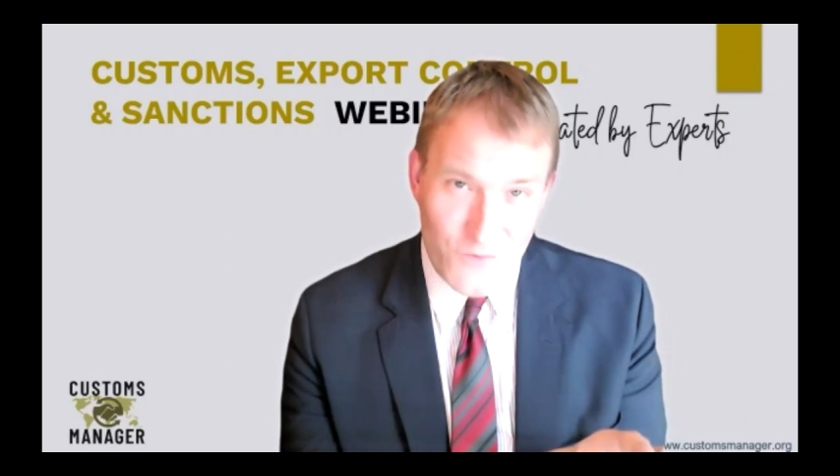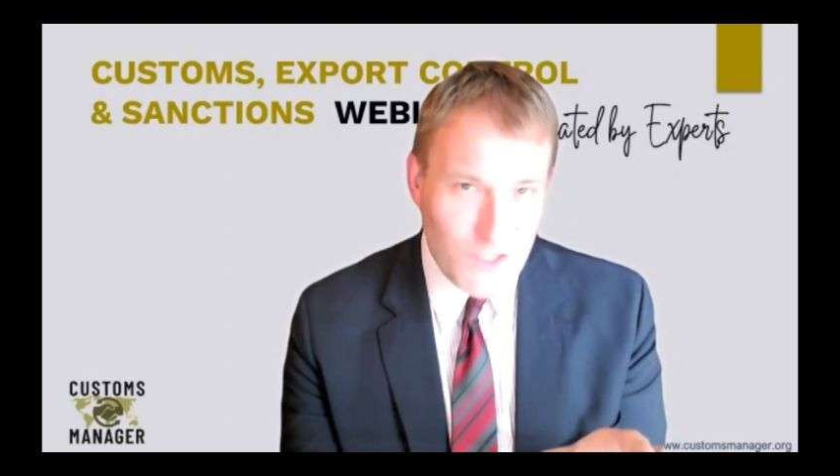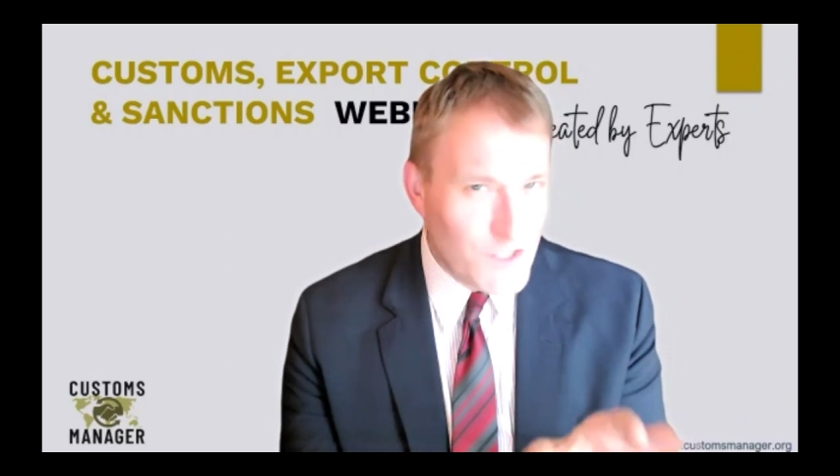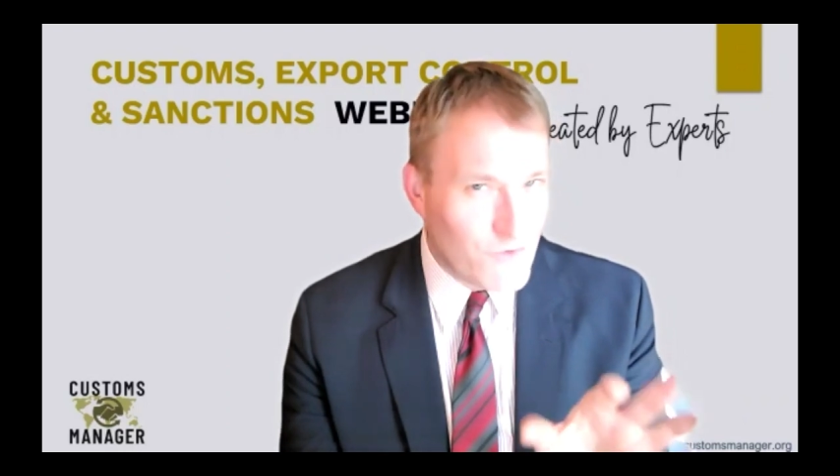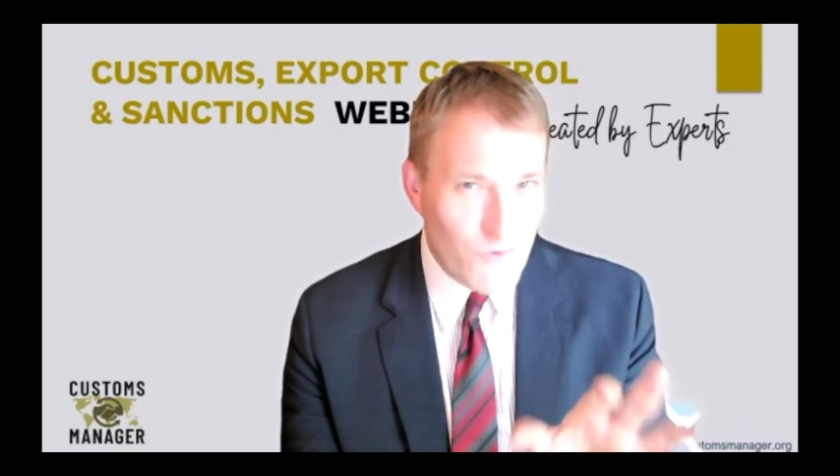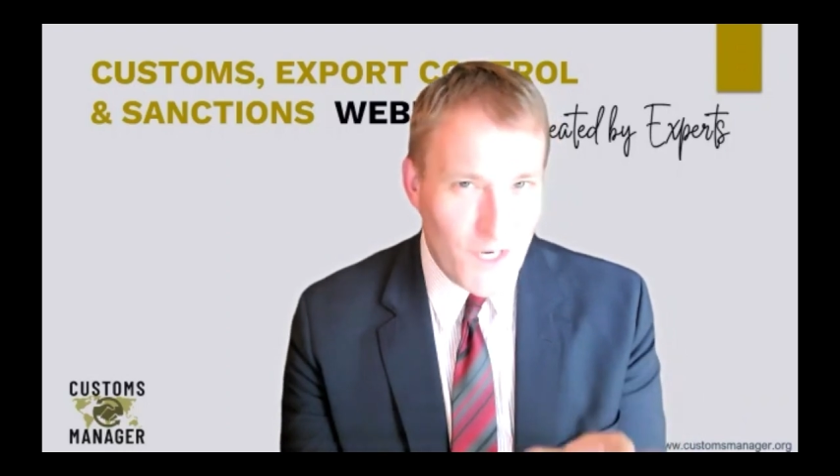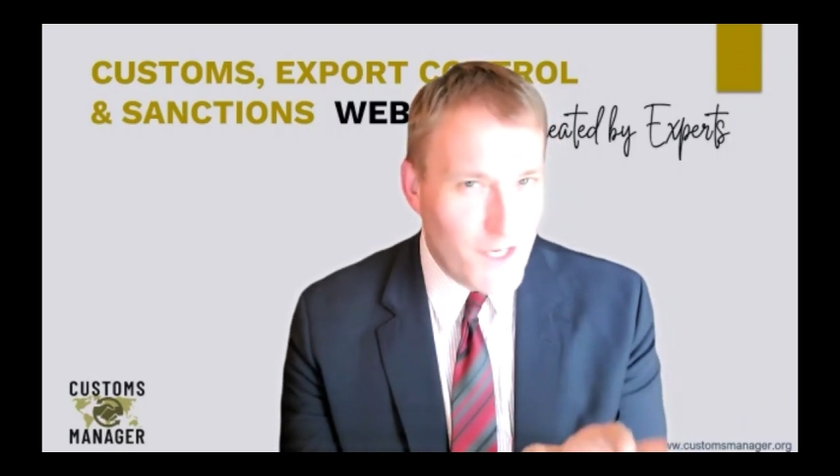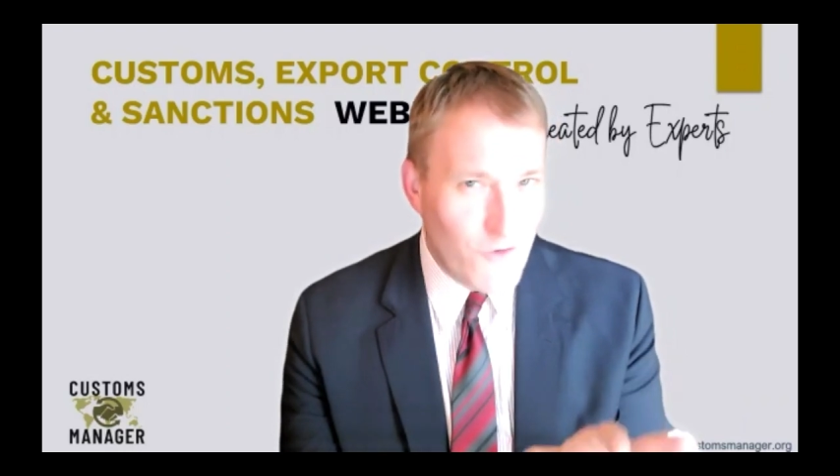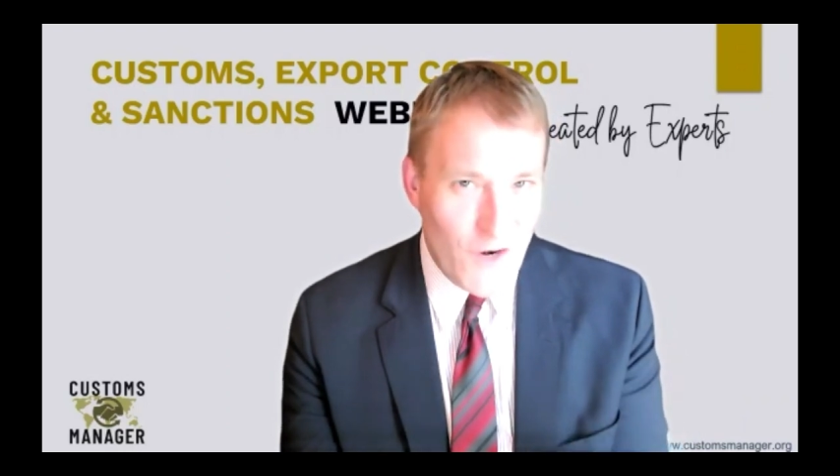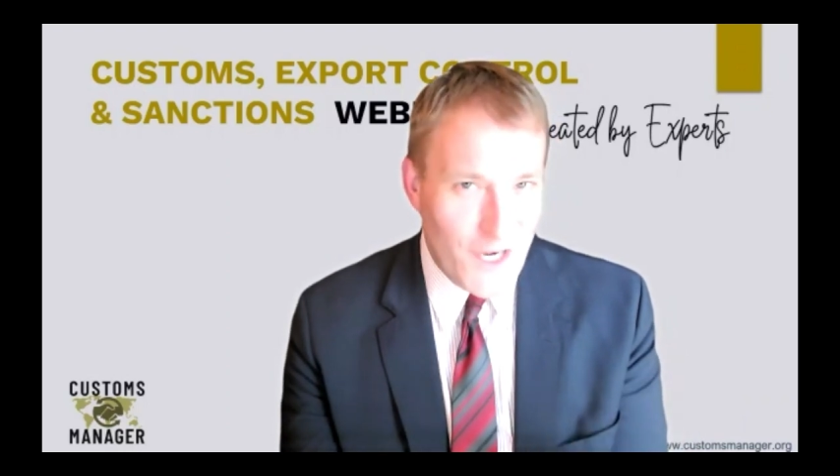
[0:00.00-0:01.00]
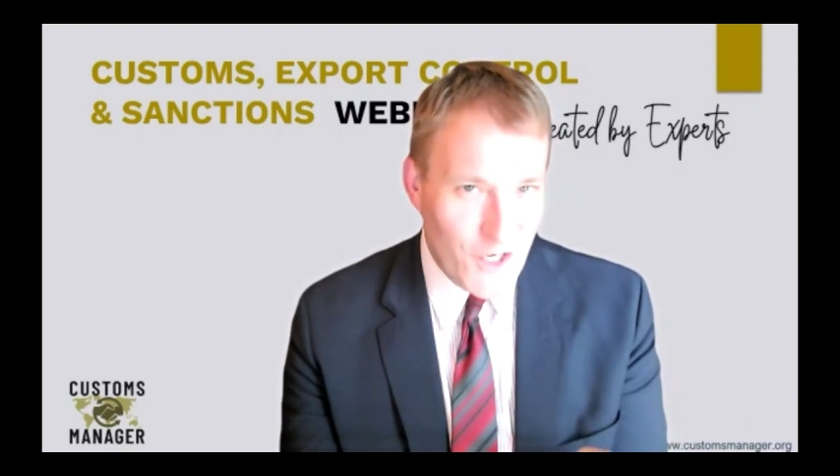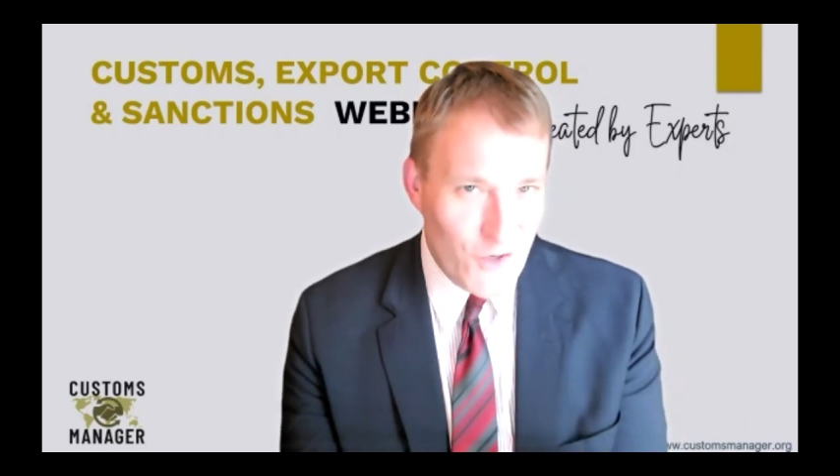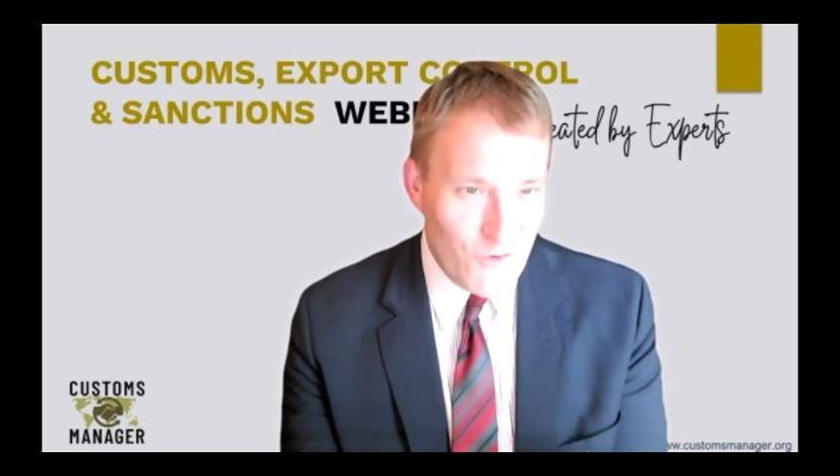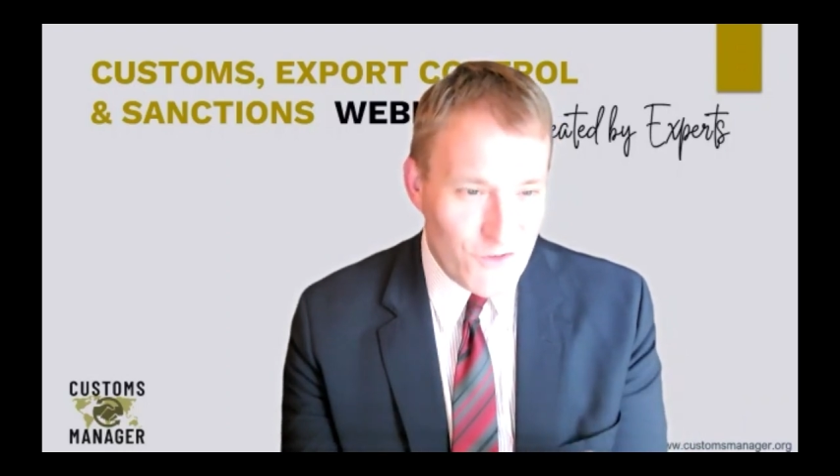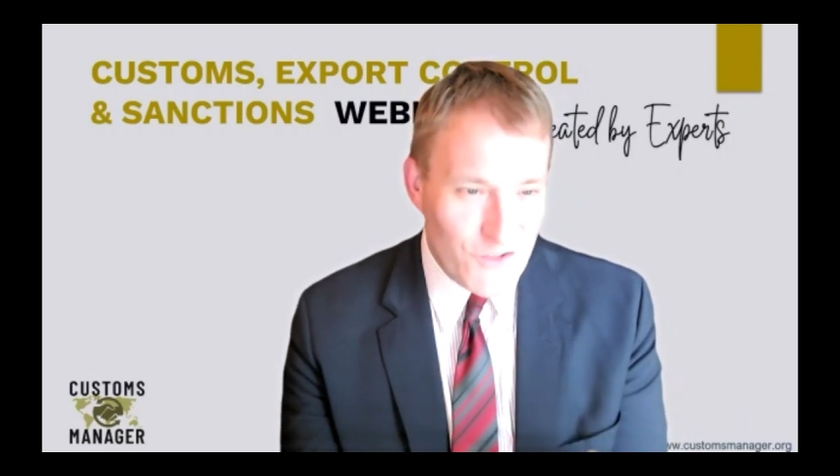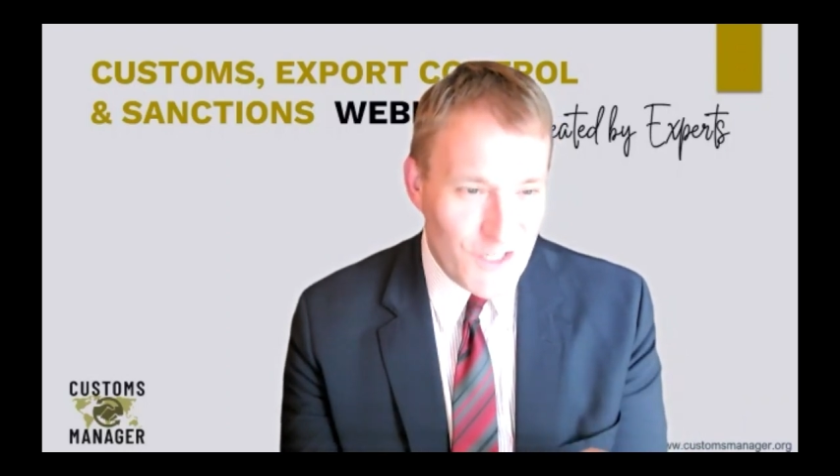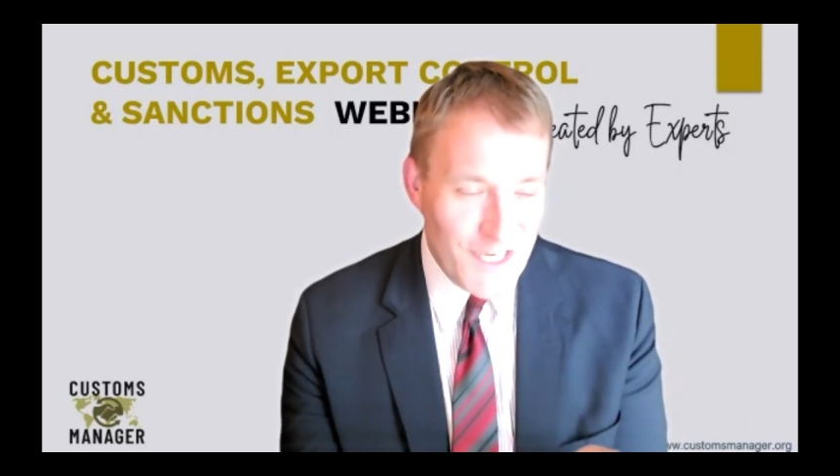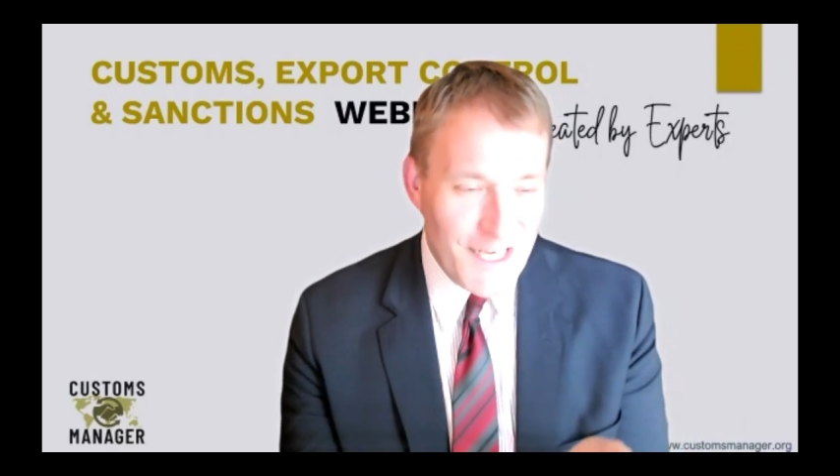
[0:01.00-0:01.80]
which is really great news.